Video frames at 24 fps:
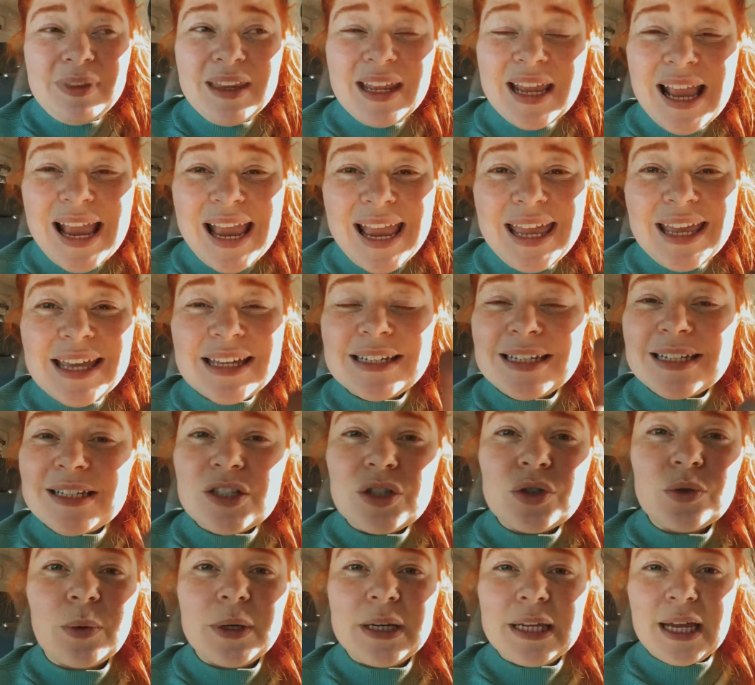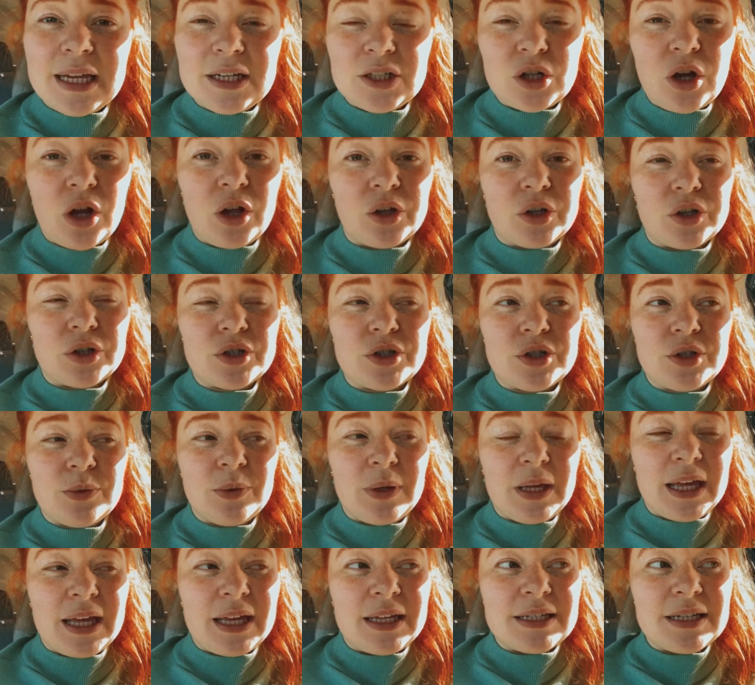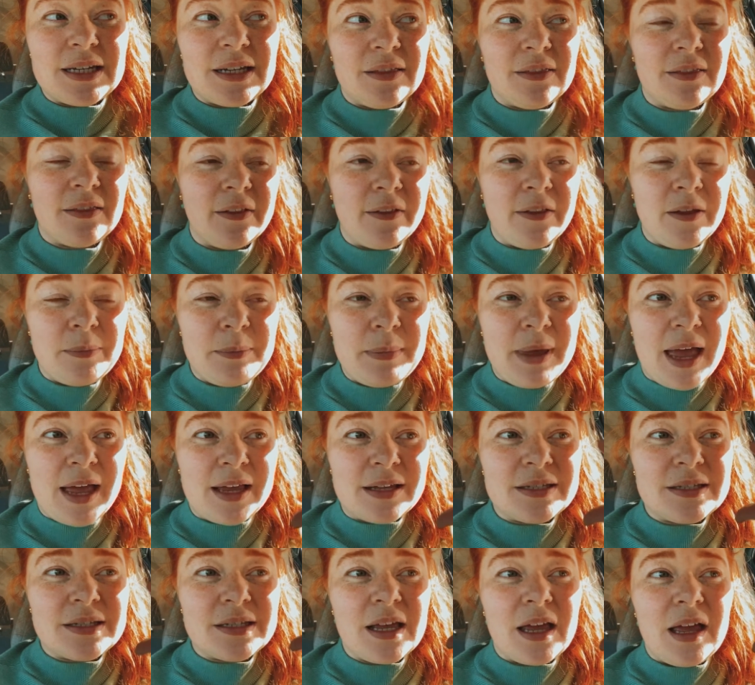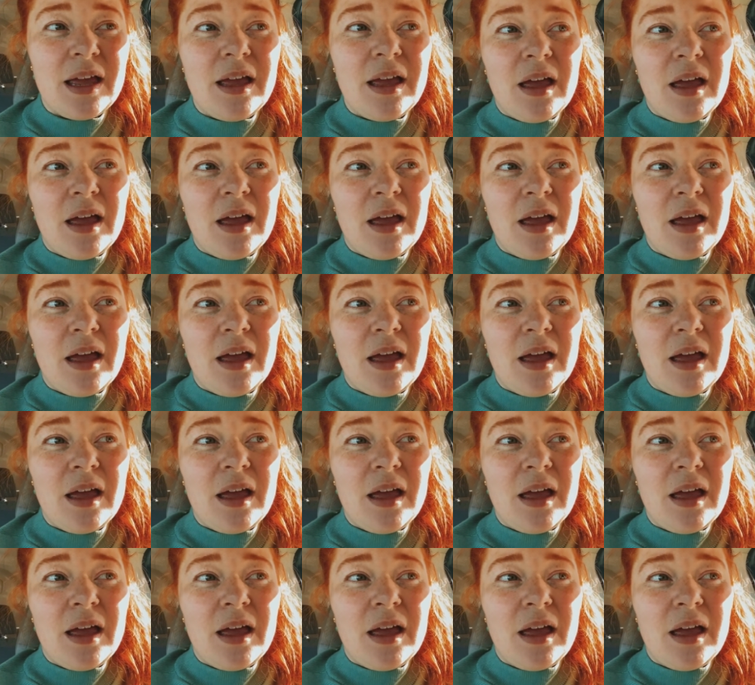and it's $28. You get the lip mask,